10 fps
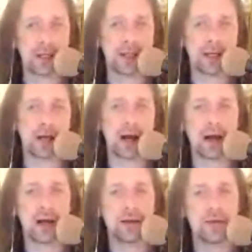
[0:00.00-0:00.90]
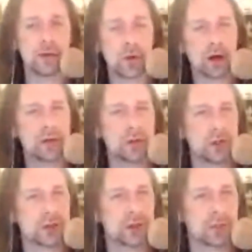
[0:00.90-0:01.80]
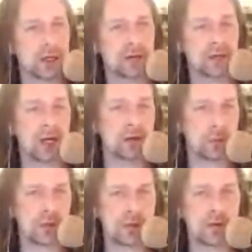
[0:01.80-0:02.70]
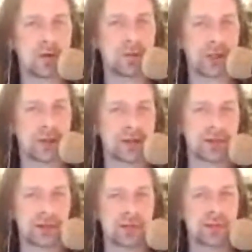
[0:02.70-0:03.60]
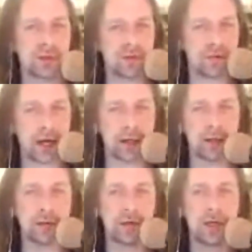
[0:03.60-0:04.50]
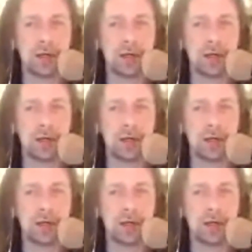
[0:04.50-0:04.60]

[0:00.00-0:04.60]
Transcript: And then uh, if you are doing some kind of contribution, hopefully there's some sort of value